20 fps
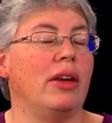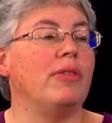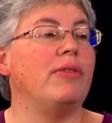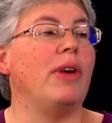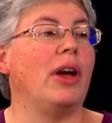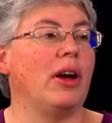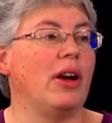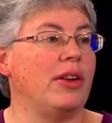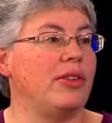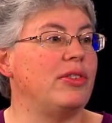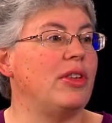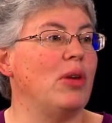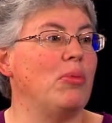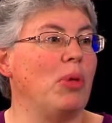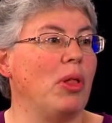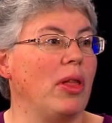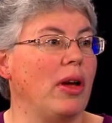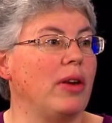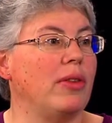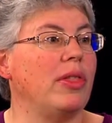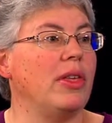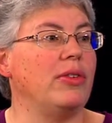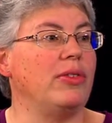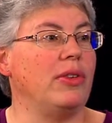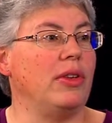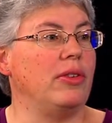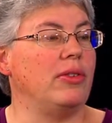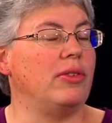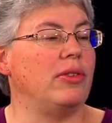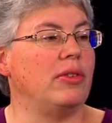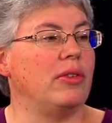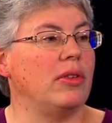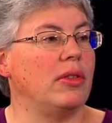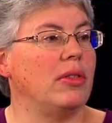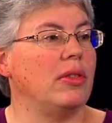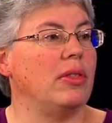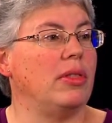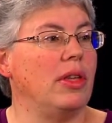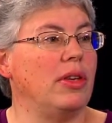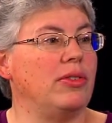very similar. This is
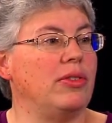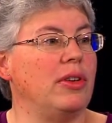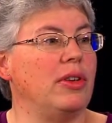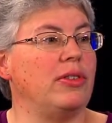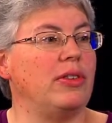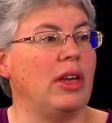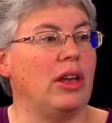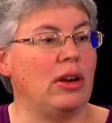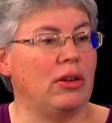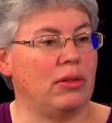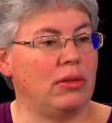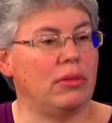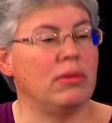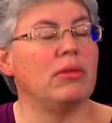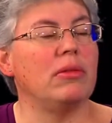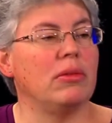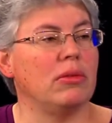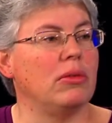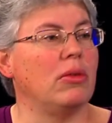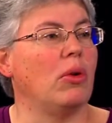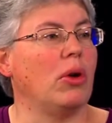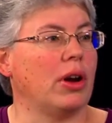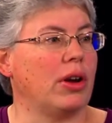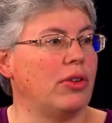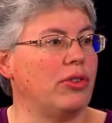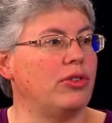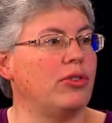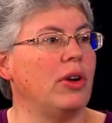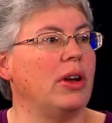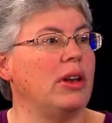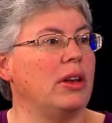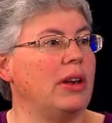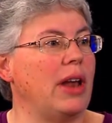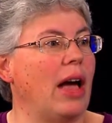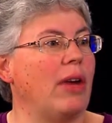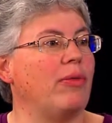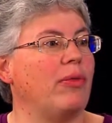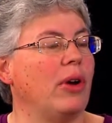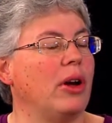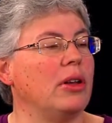this is an orchestrated
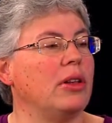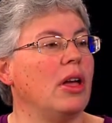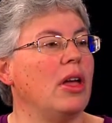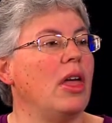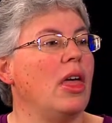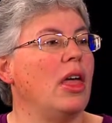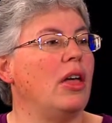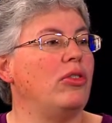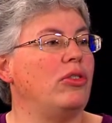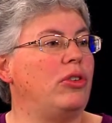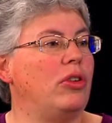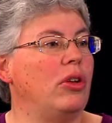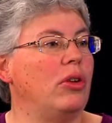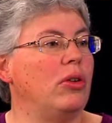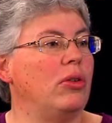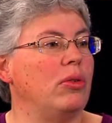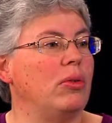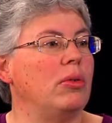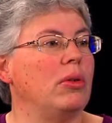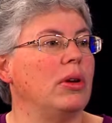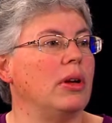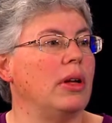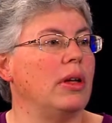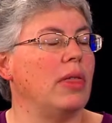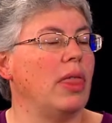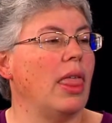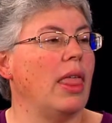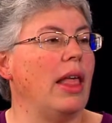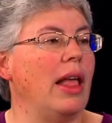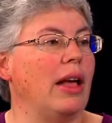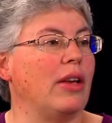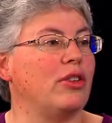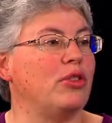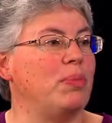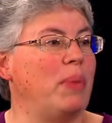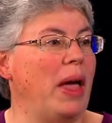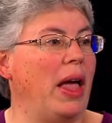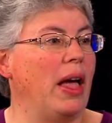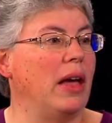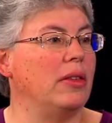effort to
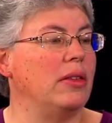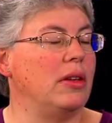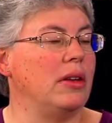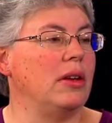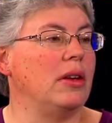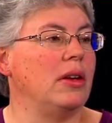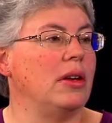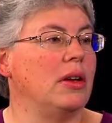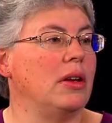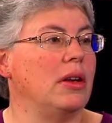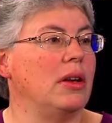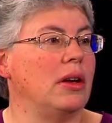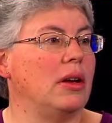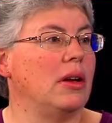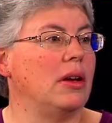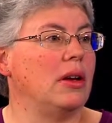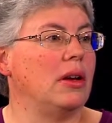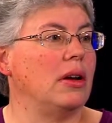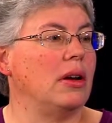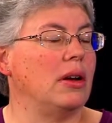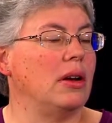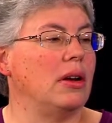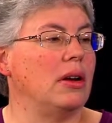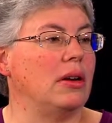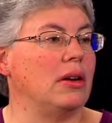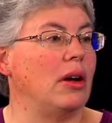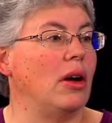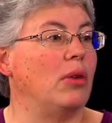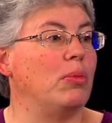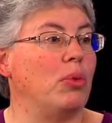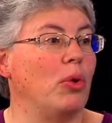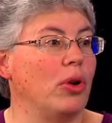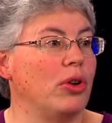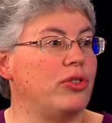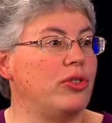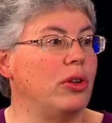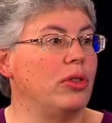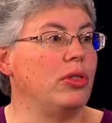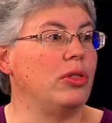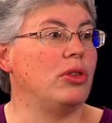expand uh,
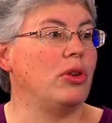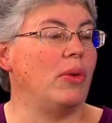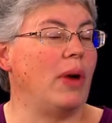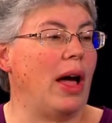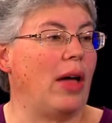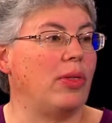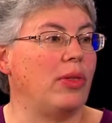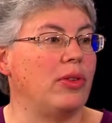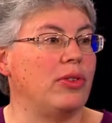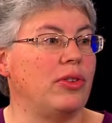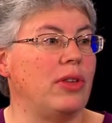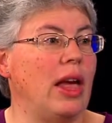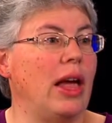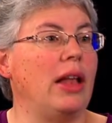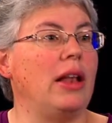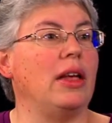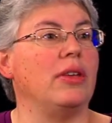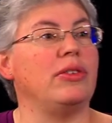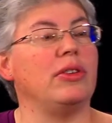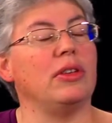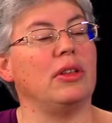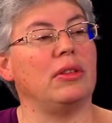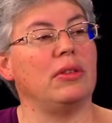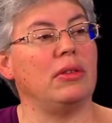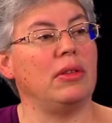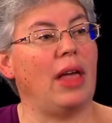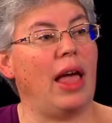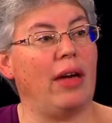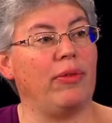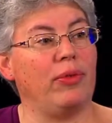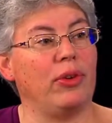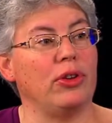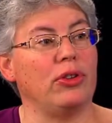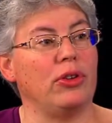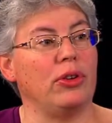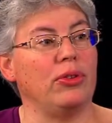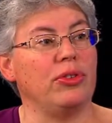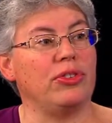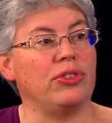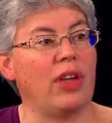abortion throughout the state. It's an effort
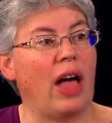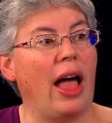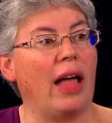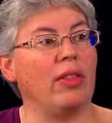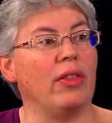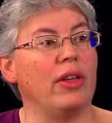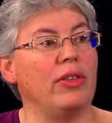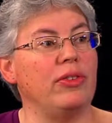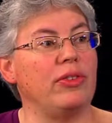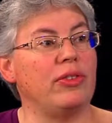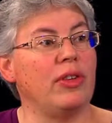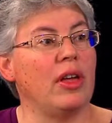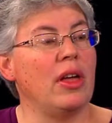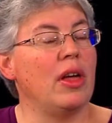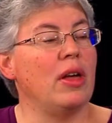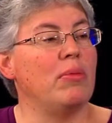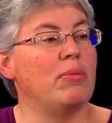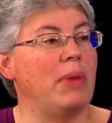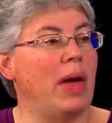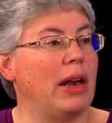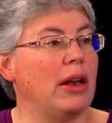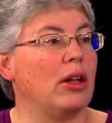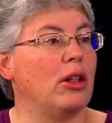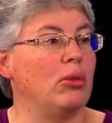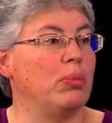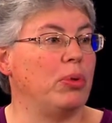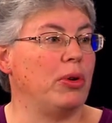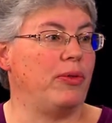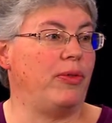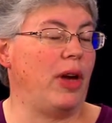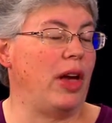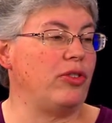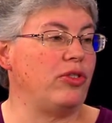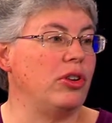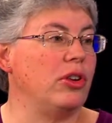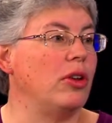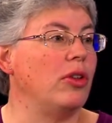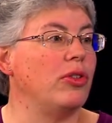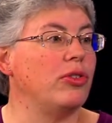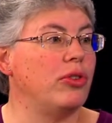to silence medical
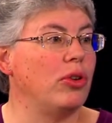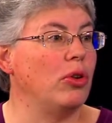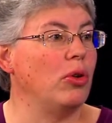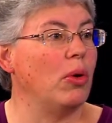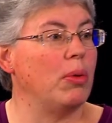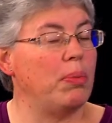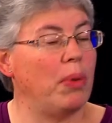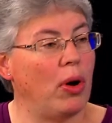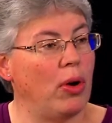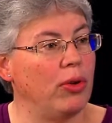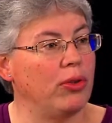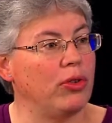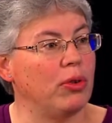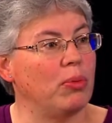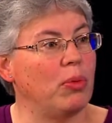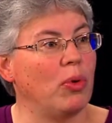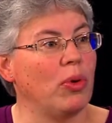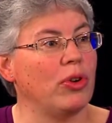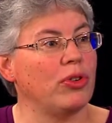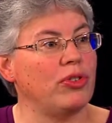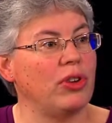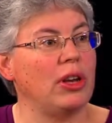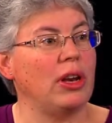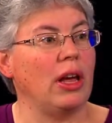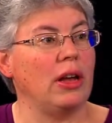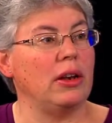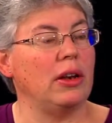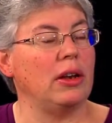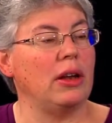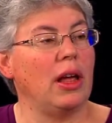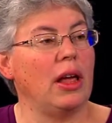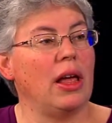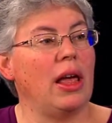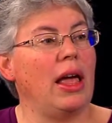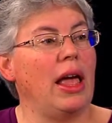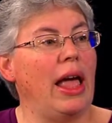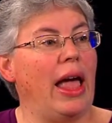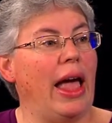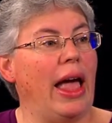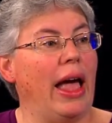professionals who oppose abortion and,
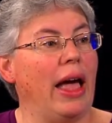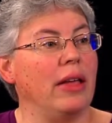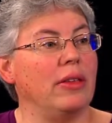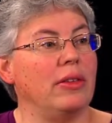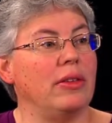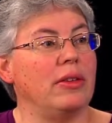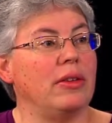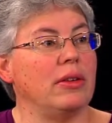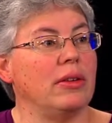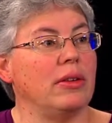and